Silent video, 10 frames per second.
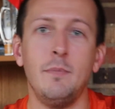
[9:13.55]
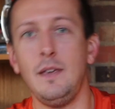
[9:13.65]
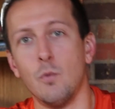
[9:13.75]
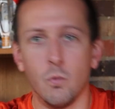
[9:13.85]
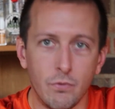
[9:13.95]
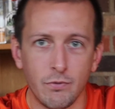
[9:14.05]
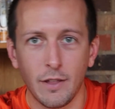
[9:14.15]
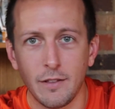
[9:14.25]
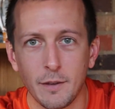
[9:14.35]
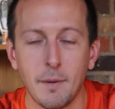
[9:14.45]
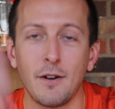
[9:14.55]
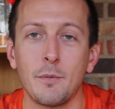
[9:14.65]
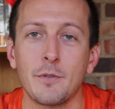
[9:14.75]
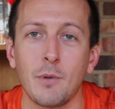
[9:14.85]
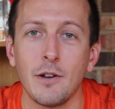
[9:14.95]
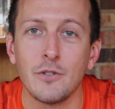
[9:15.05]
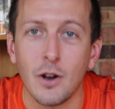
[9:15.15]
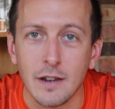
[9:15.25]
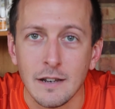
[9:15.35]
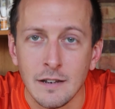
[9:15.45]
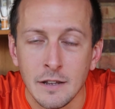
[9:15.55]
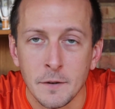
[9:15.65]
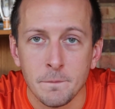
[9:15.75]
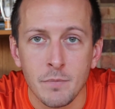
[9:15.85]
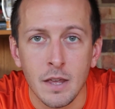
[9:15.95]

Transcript: Me flailing my arms around talking to you.